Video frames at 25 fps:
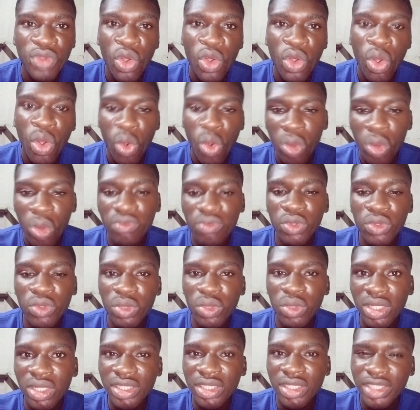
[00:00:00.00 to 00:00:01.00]
Hopefully, we
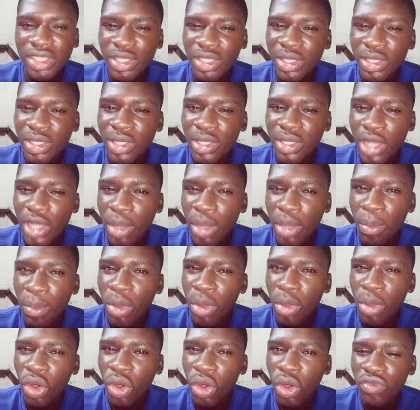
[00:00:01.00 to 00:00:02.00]
can see more
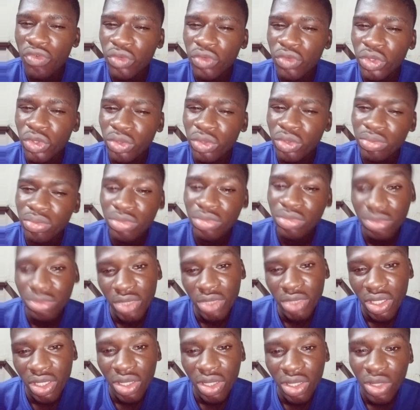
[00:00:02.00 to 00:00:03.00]
often
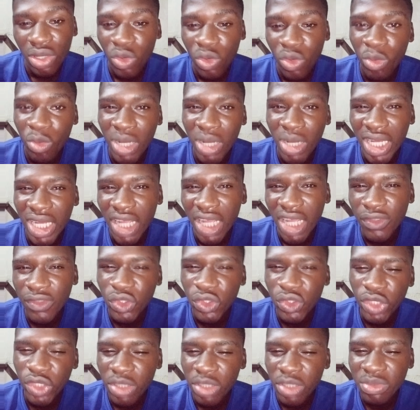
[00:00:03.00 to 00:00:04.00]
with my live
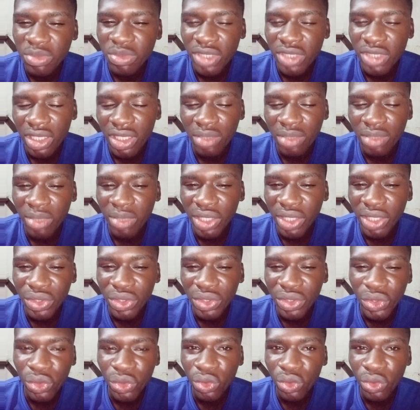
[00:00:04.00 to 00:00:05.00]
streams and my
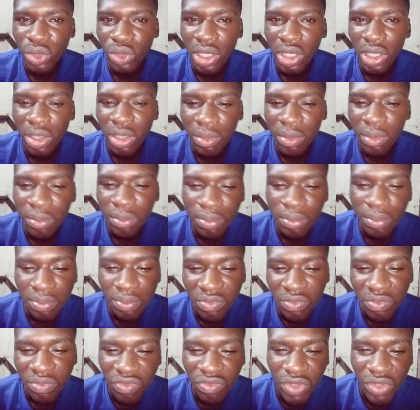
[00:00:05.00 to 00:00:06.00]
new
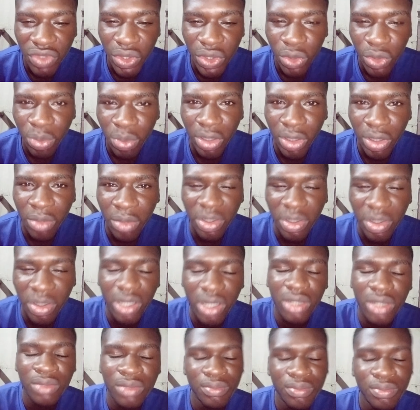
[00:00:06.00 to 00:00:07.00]
video premiere.
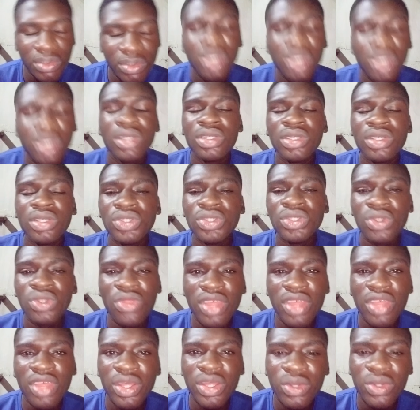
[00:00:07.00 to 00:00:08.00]
So
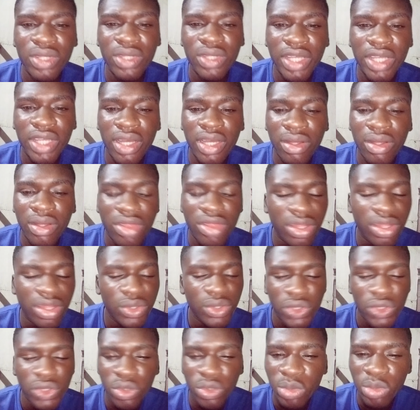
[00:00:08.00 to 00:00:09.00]
thank you, Leah. Thank you
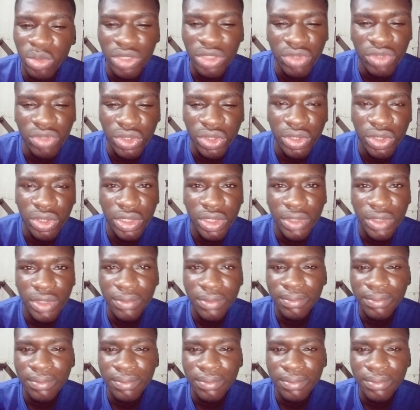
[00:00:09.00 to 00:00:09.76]
so much for joining.